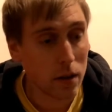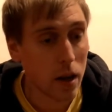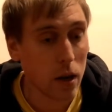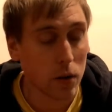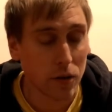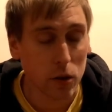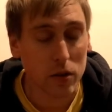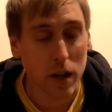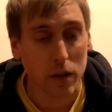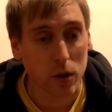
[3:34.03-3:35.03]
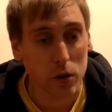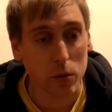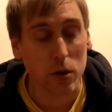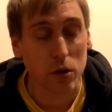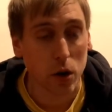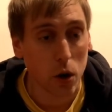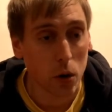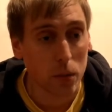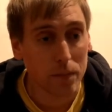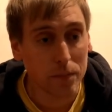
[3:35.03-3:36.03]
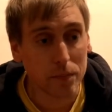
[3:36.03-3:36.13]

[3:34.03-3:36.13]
at our first anniversary show.